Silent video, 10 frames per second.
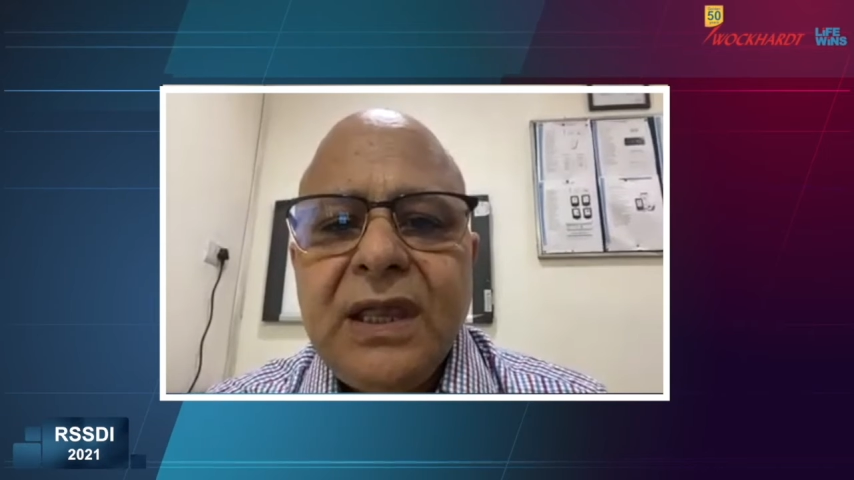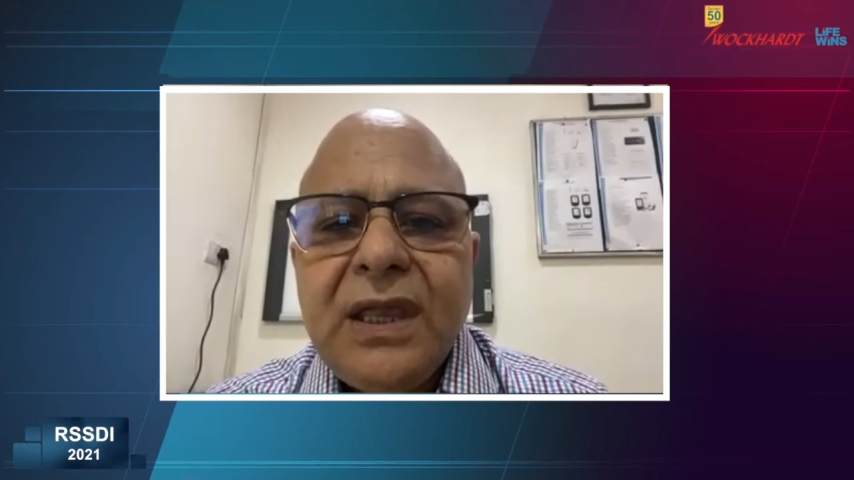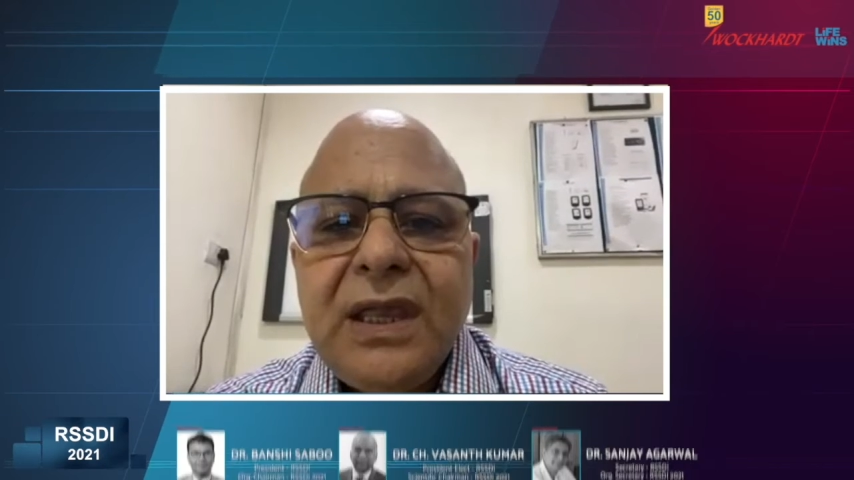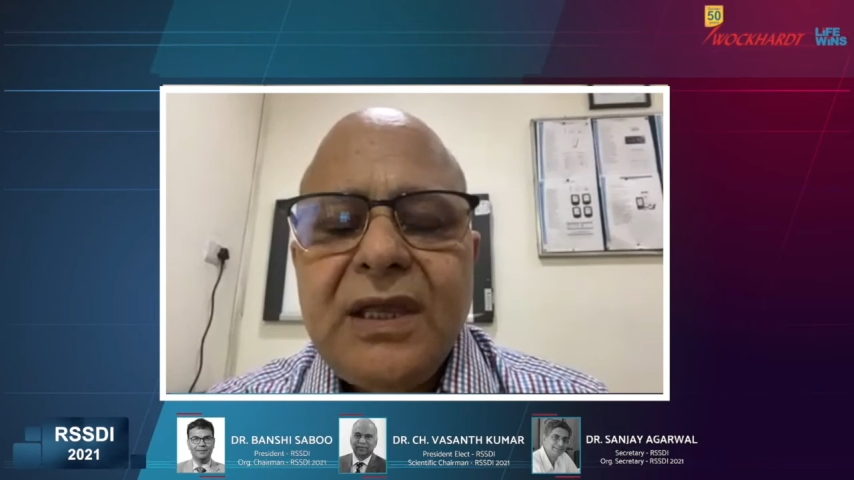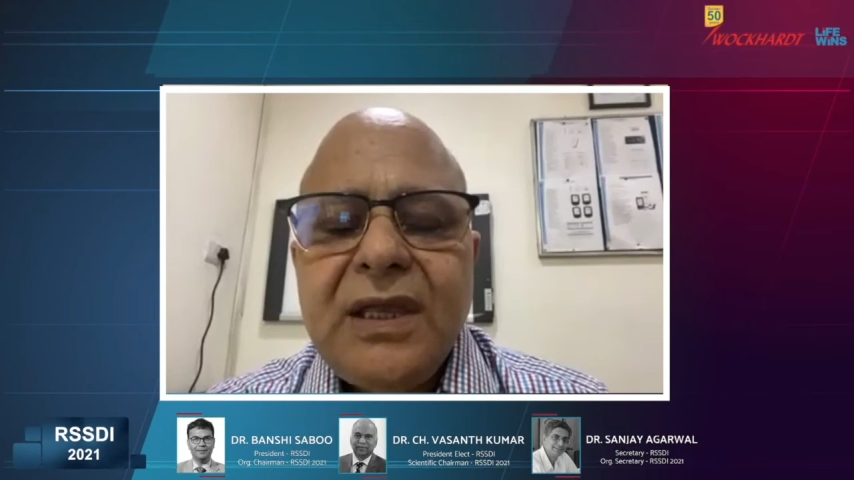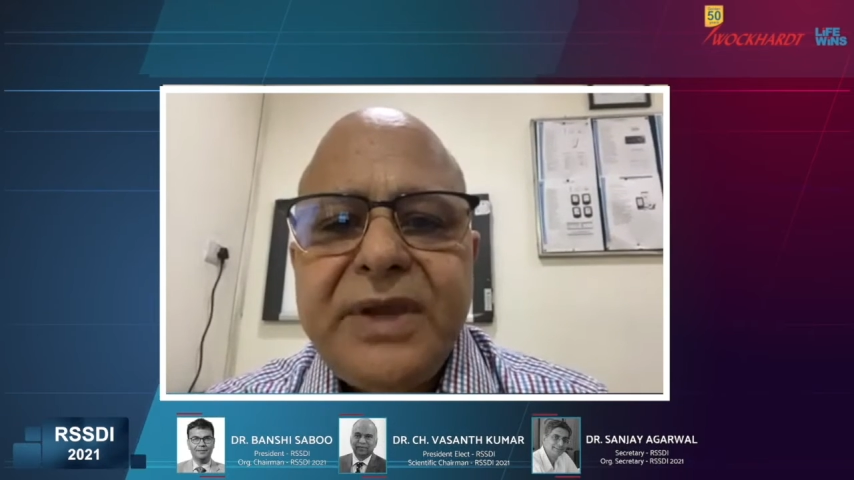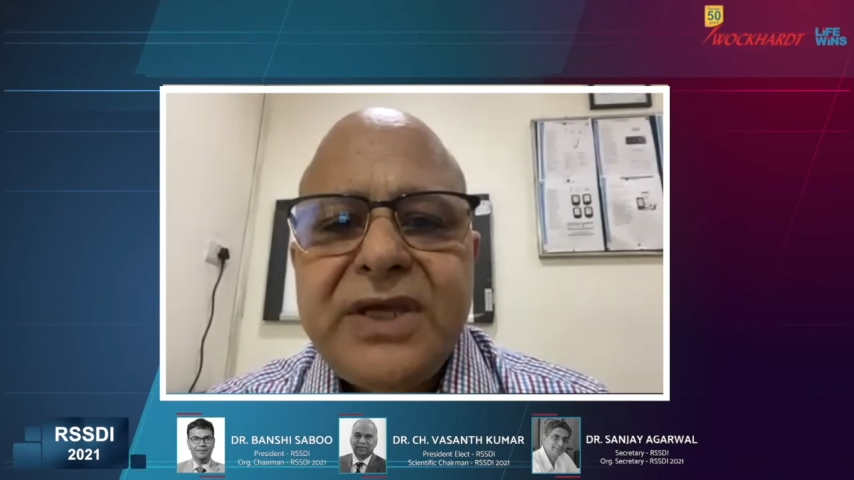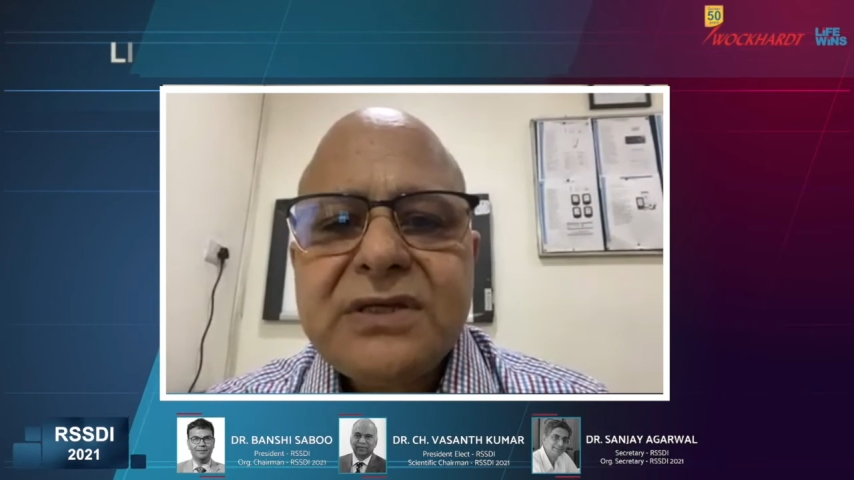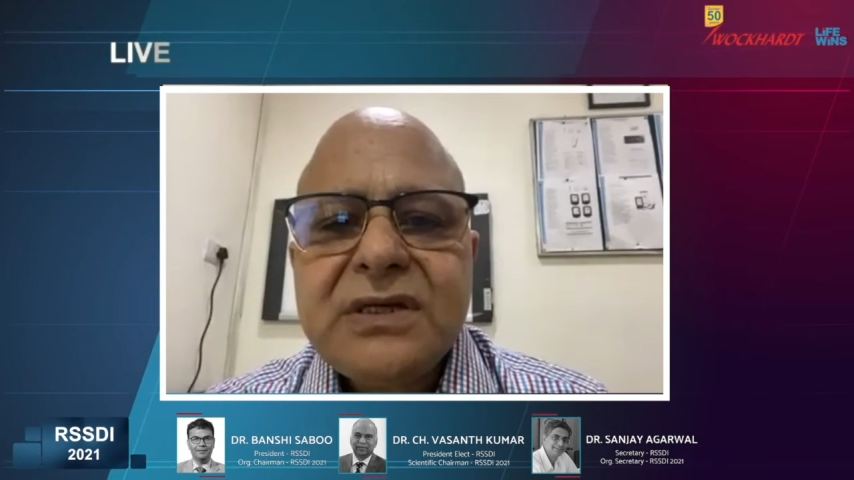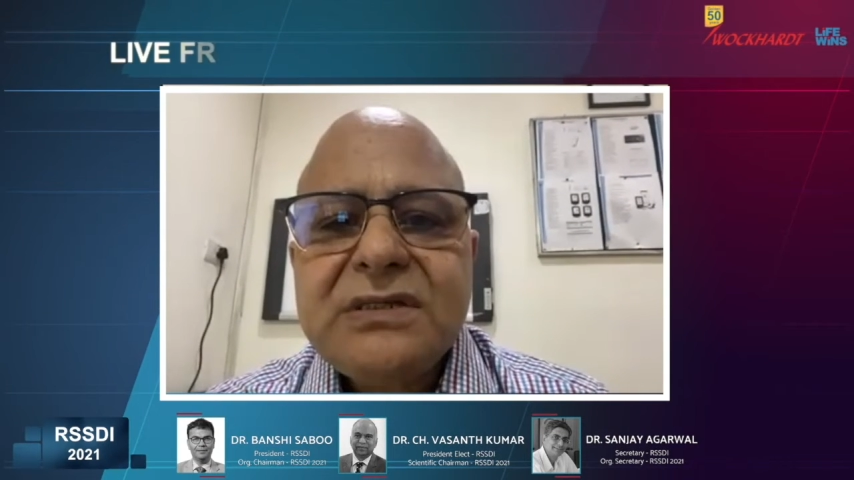in
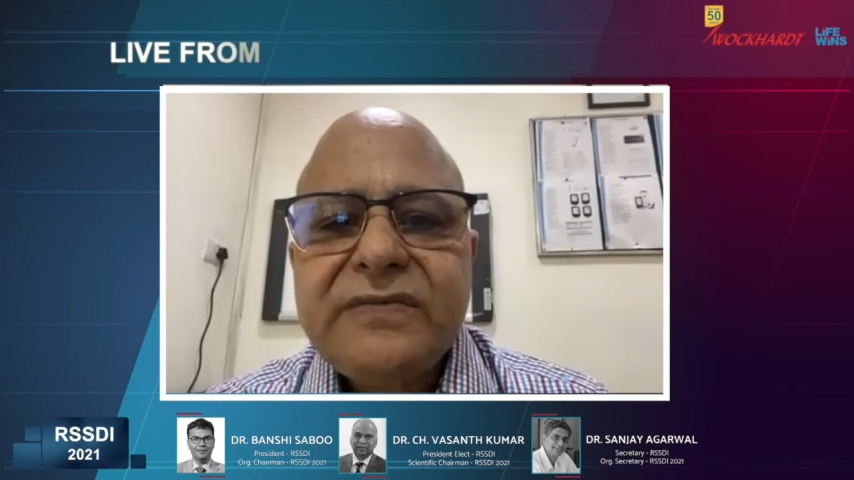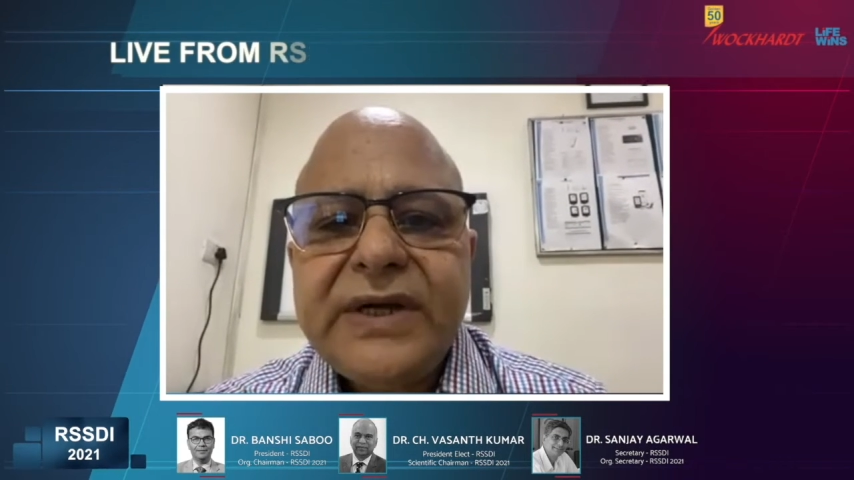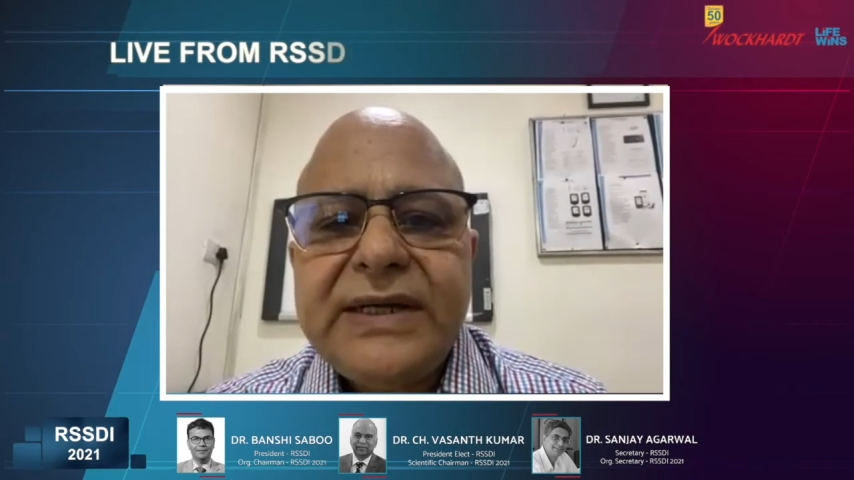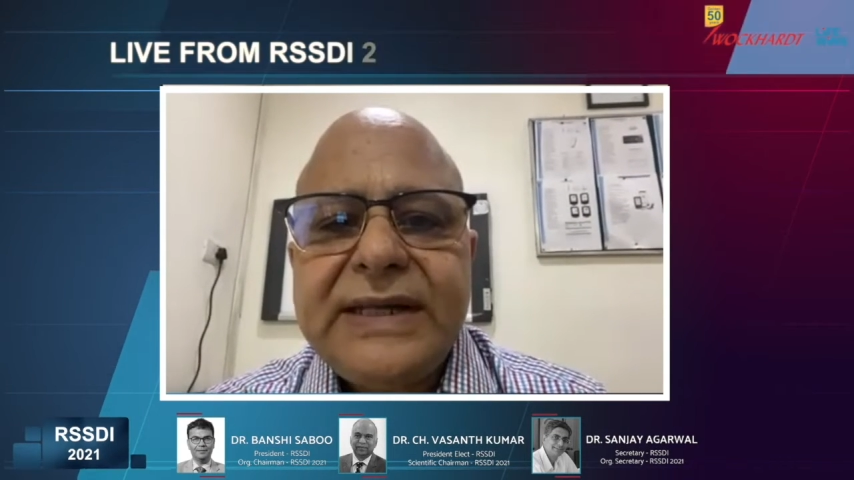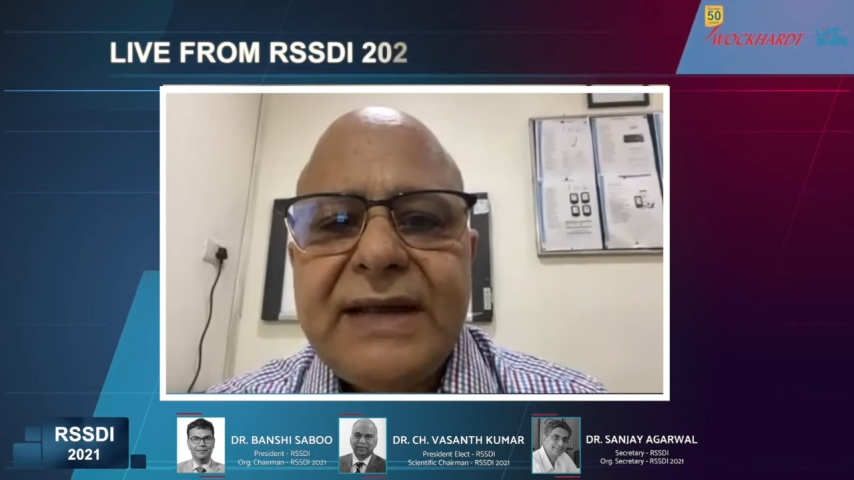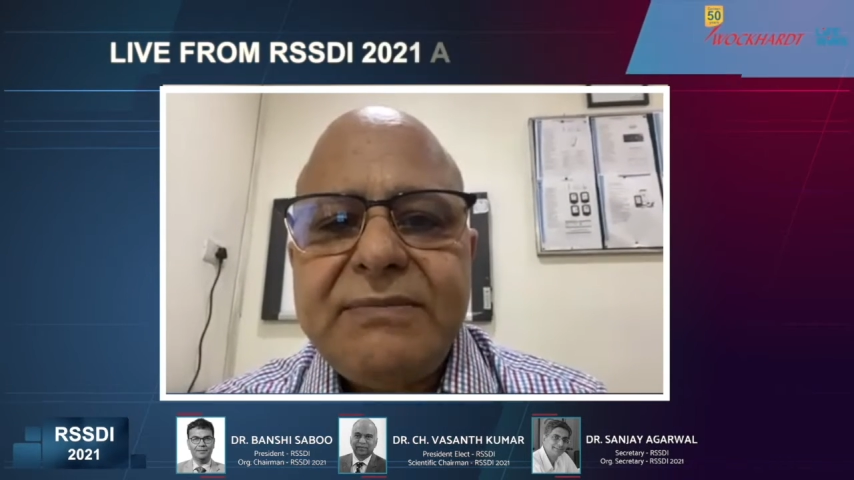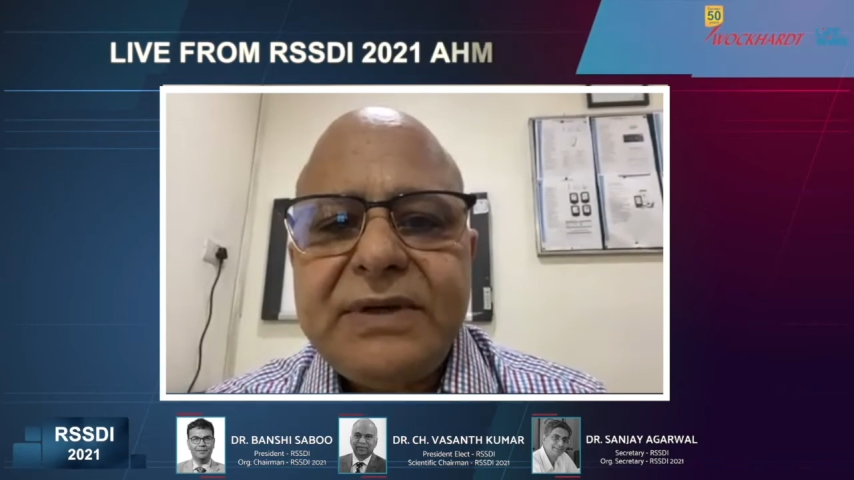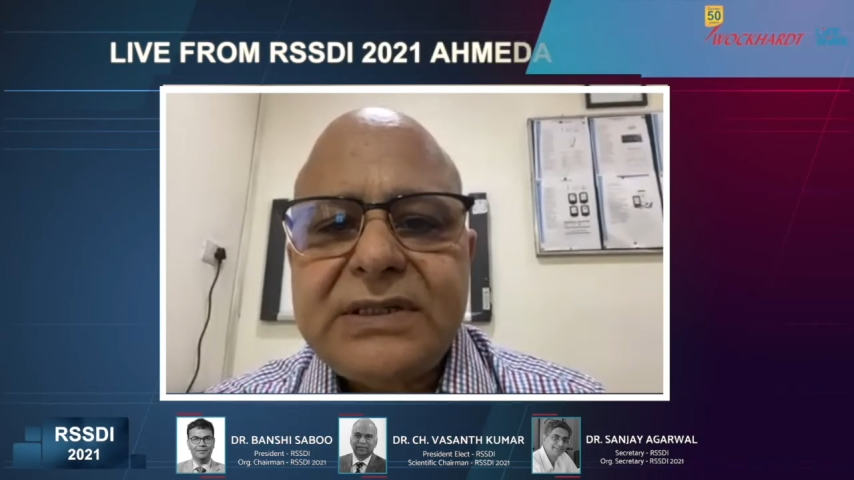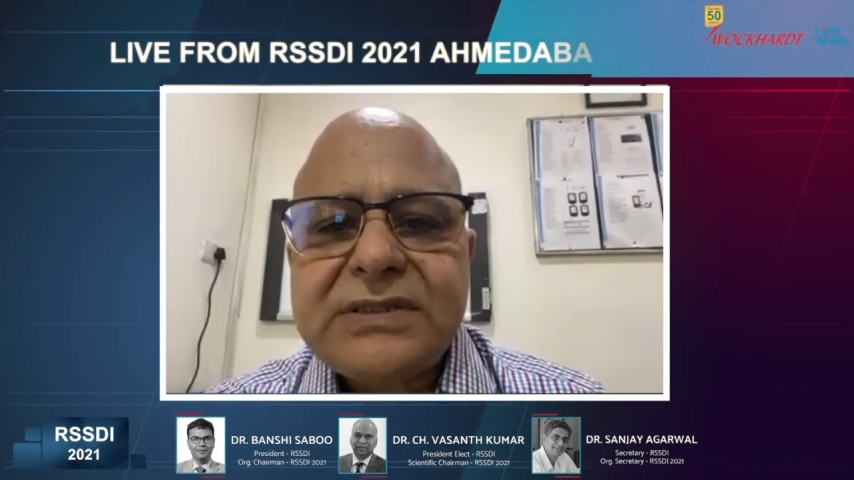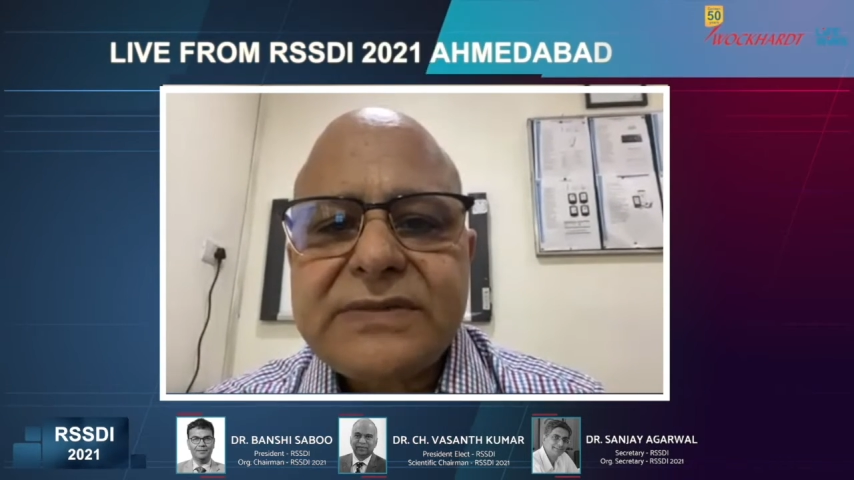patients with
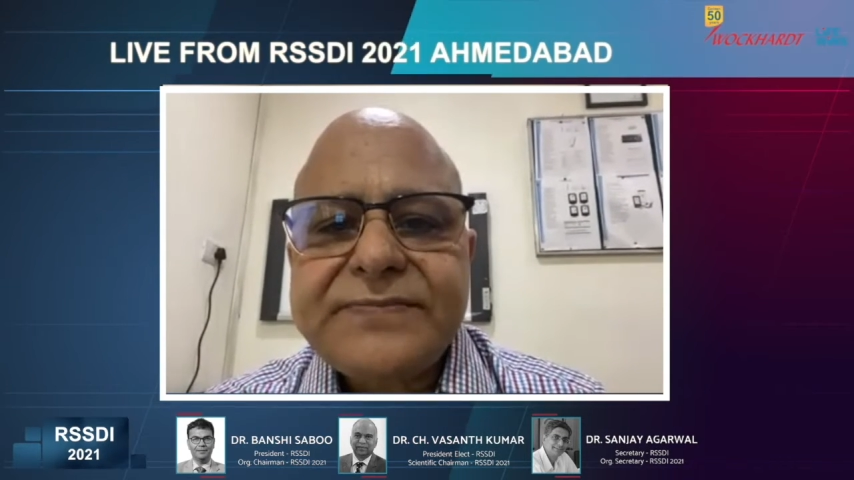diabetes.